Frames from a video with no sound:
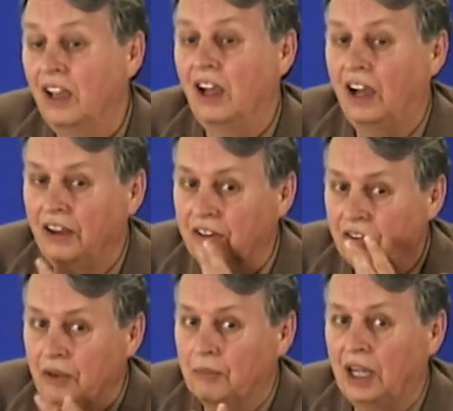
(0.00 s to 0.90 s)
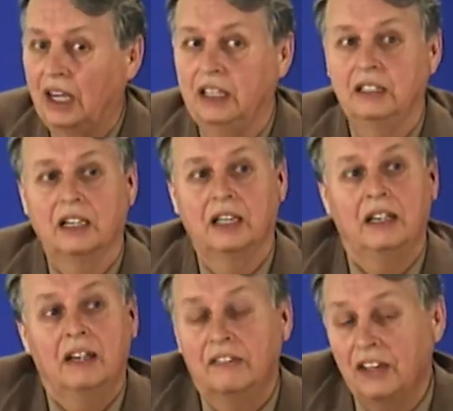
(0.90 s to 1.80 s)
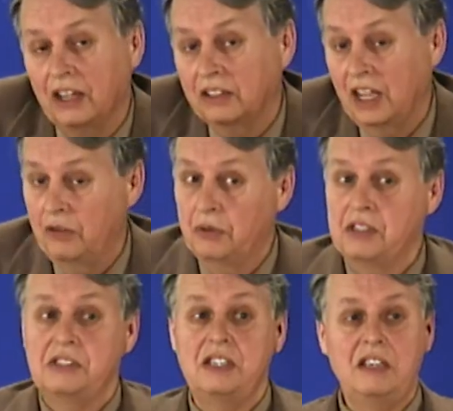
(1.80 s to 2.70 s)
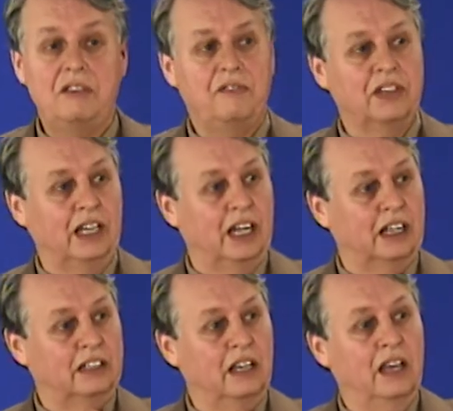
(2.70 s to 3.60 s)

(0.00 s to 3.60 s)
And the mind that can receive that